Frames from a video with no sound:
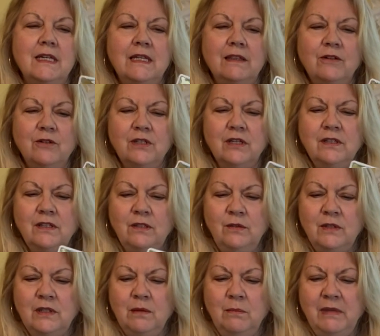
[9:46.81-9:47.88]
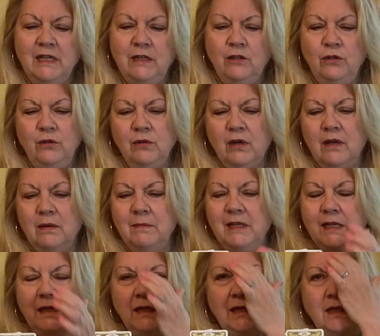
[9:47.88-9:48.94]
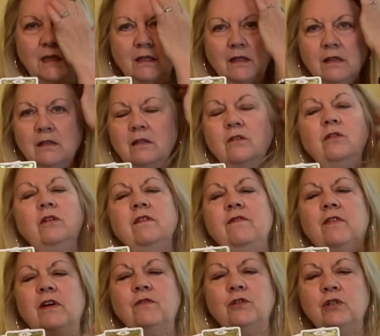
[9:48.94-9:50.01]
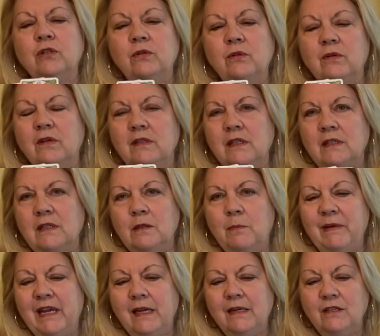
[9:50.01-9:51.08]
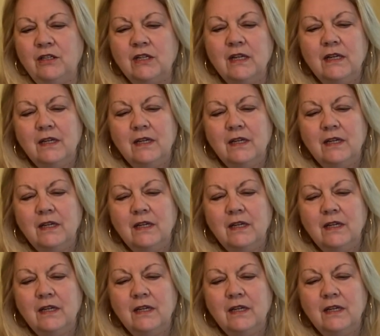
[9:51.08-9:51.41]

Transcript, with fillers: There's also somebody new coming in. This could involve children. This is a page.